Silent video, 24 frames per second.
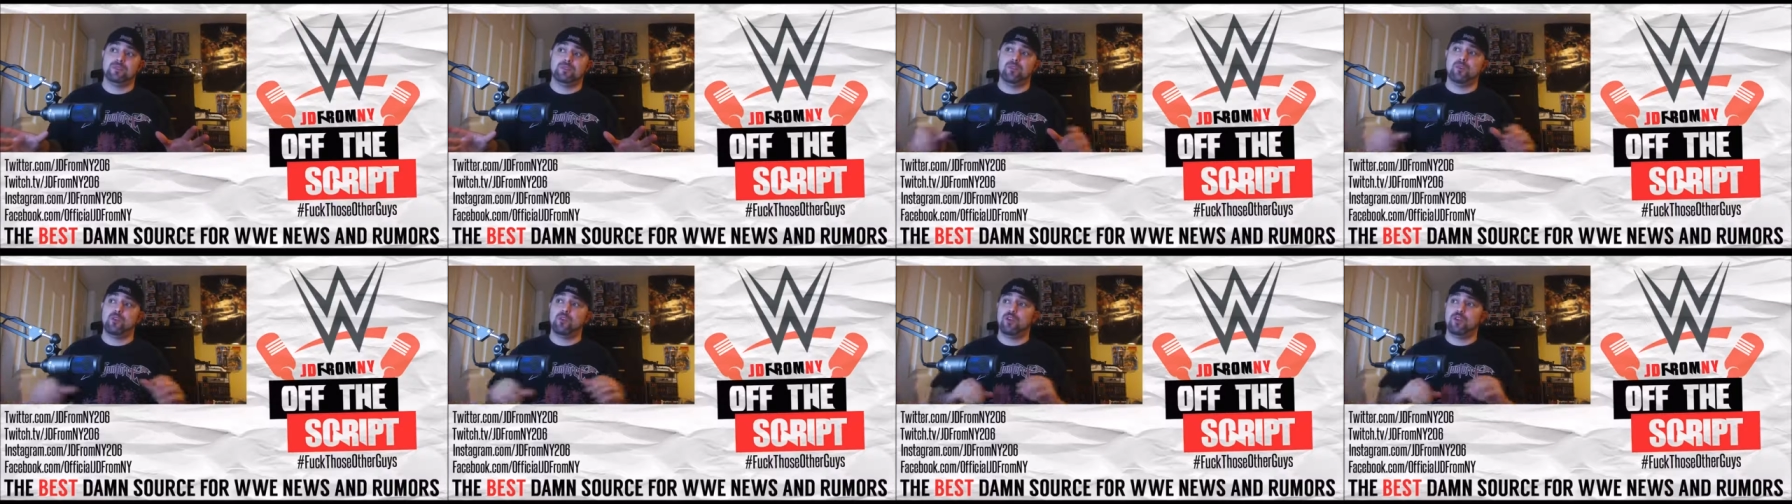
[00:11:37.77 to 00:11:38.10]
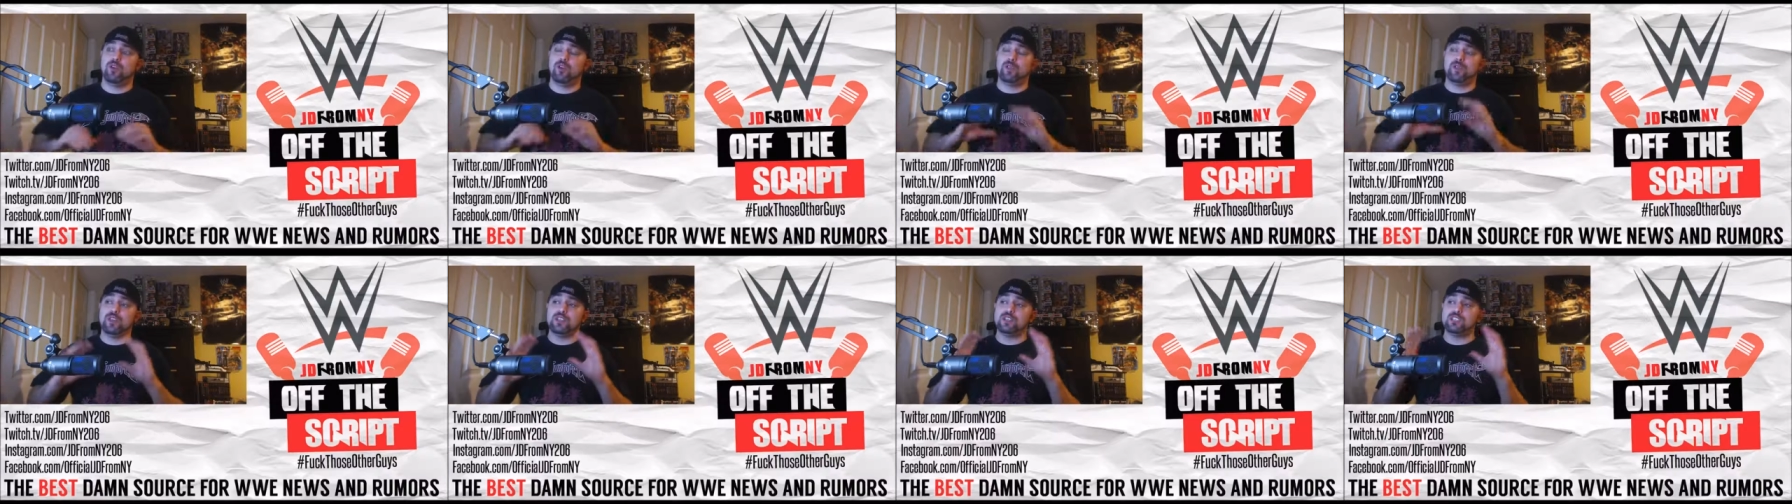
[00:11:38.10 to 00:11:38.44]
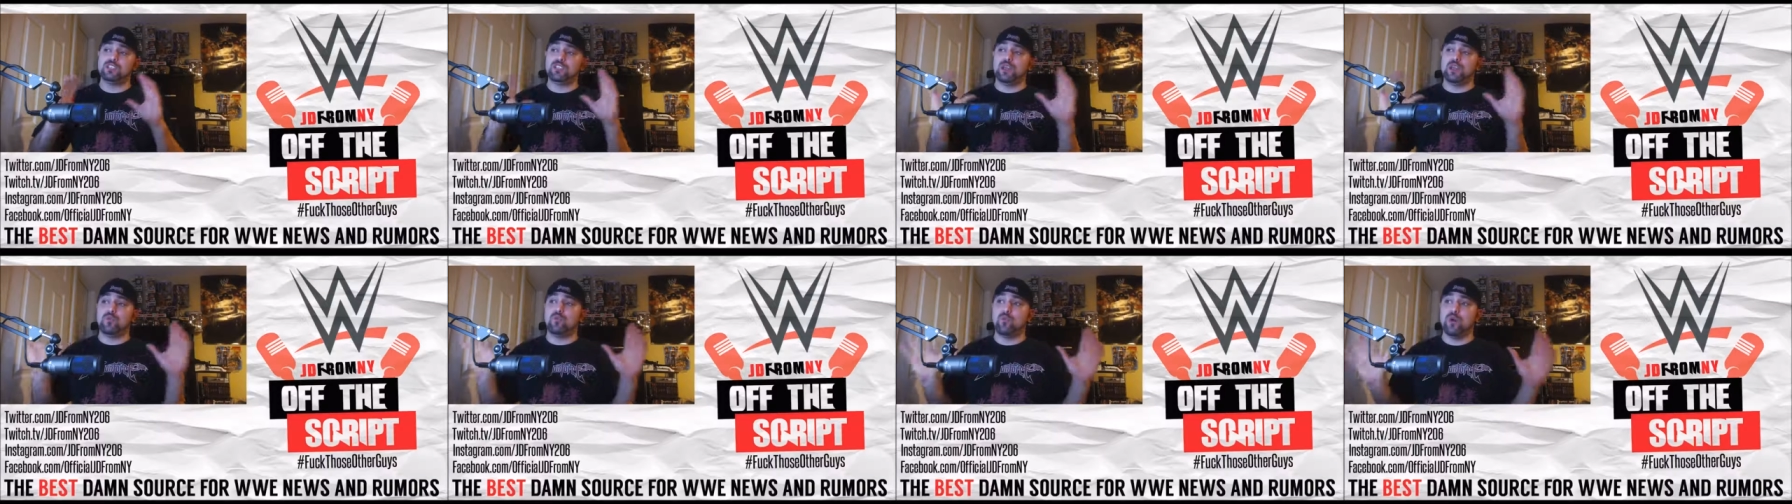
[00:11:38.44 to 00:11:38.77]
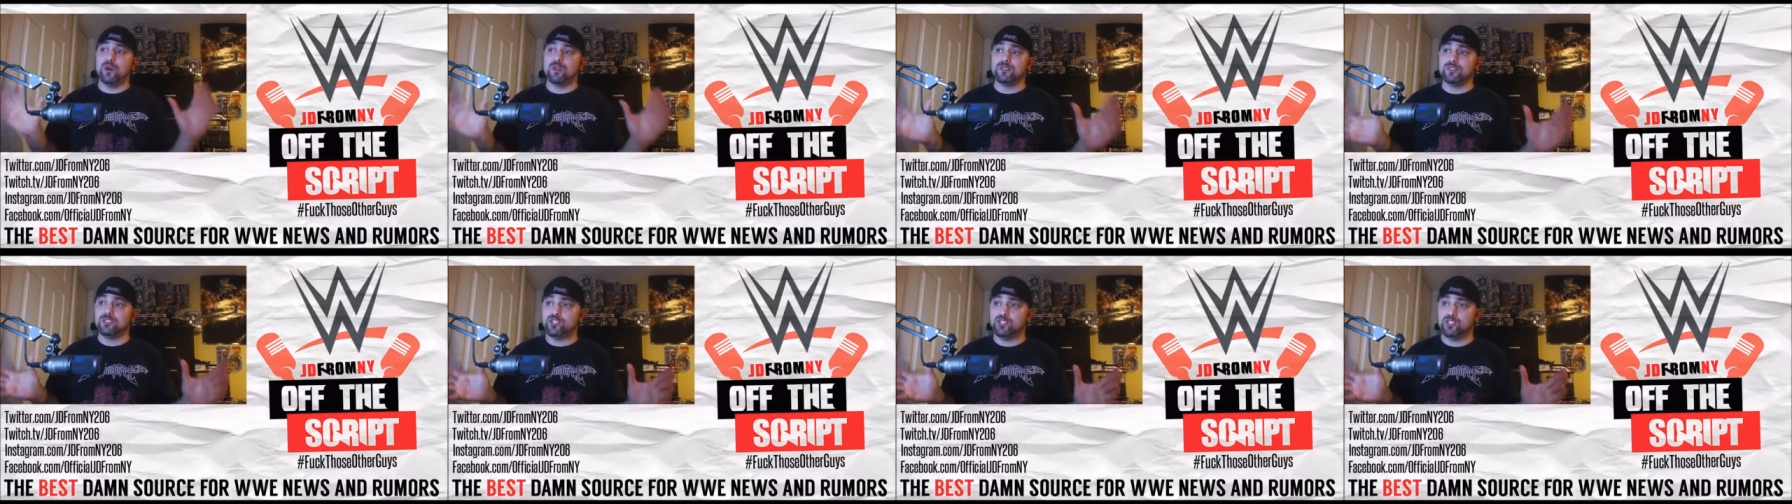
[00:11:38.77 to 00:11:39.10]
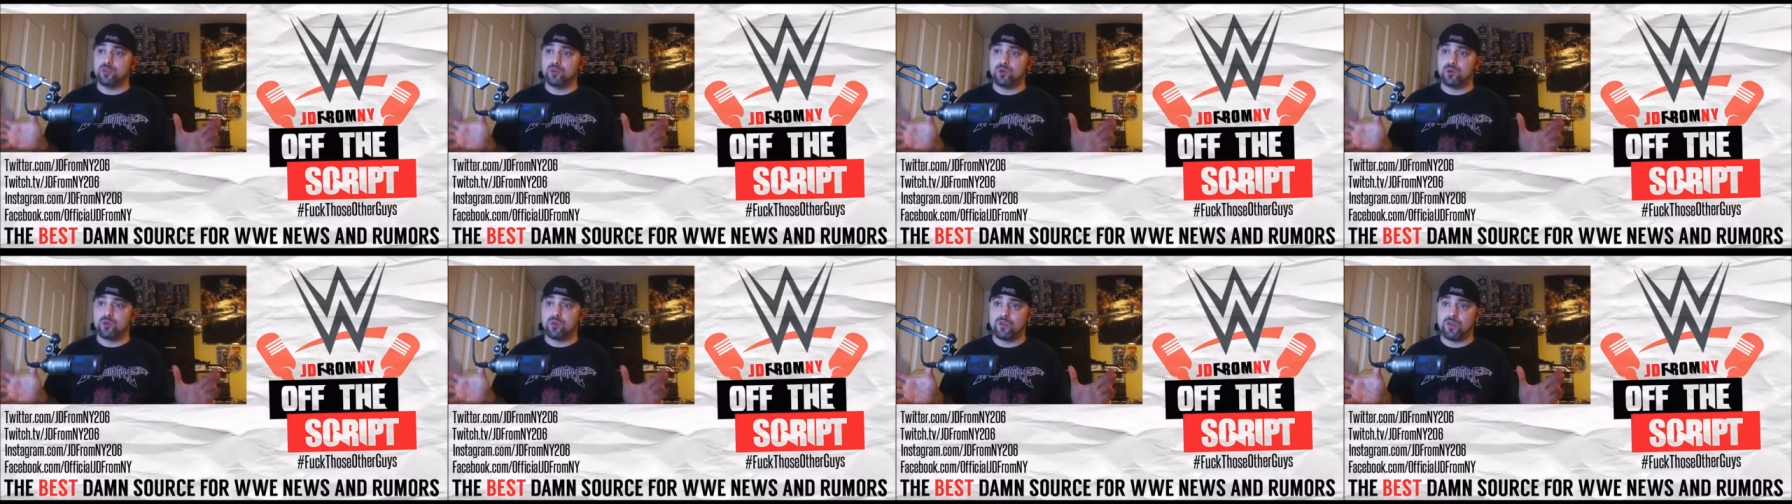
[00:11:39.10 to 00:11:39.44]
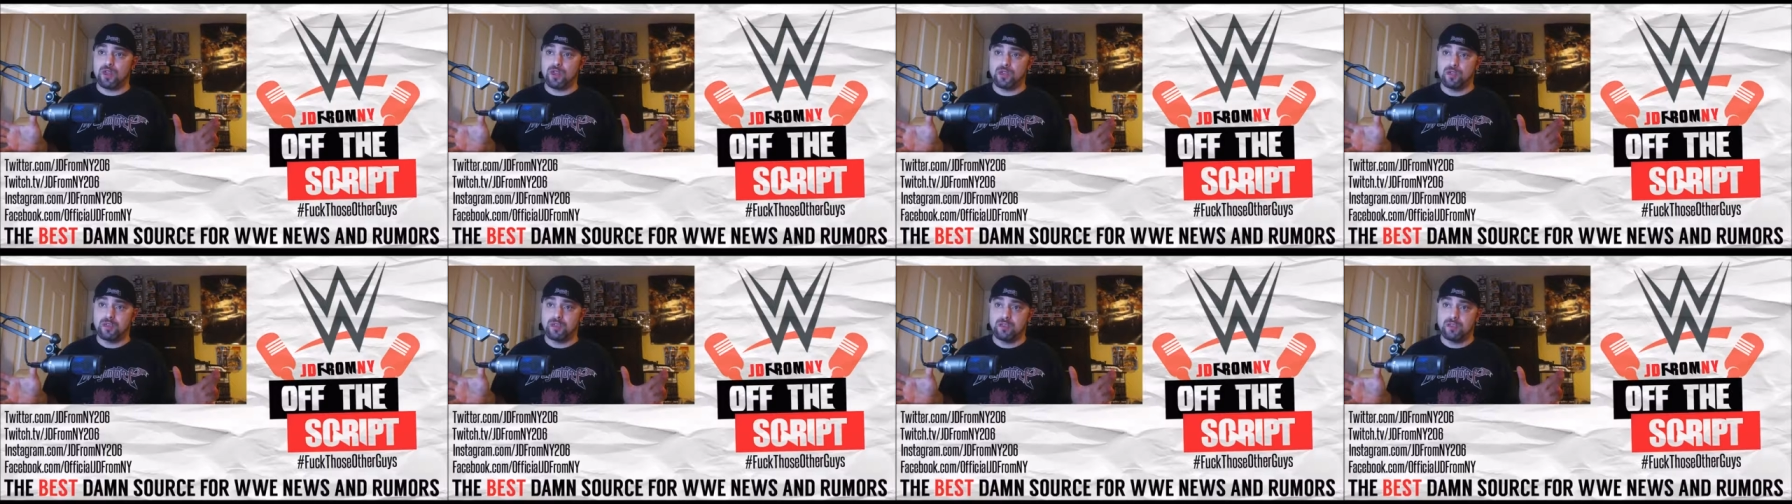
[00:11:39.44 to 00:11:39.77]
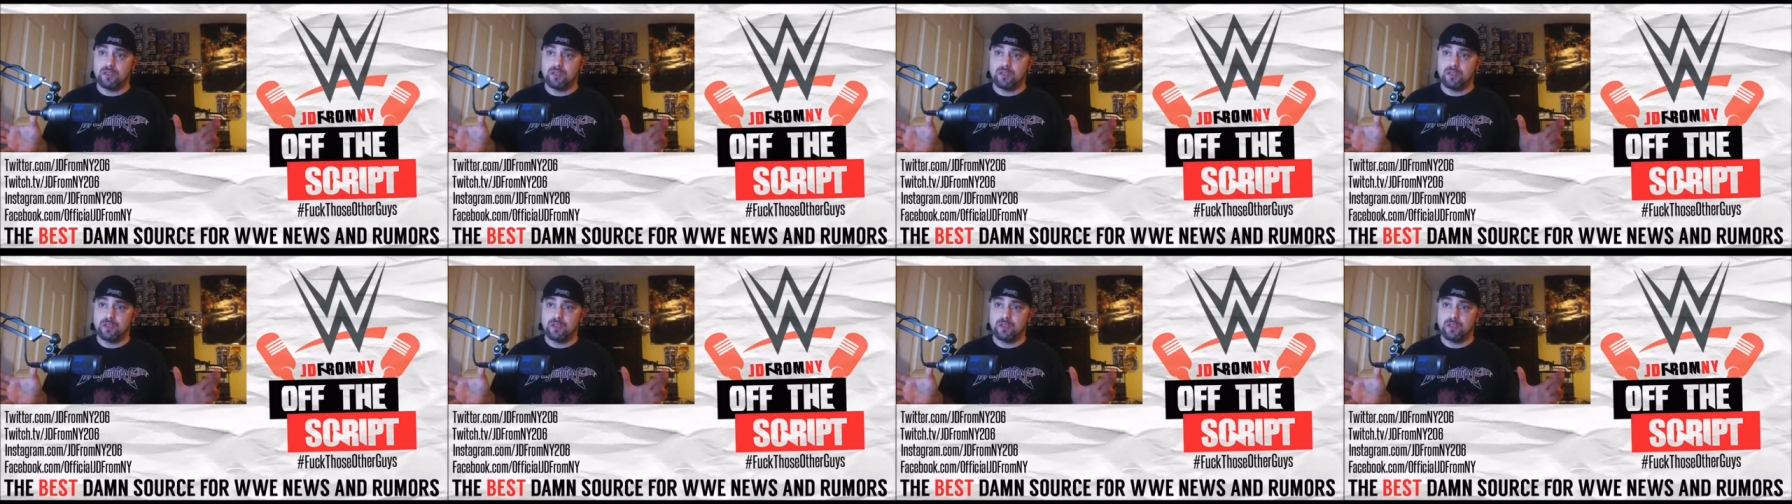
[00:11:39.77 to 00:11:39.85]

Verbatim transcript: All this in one story.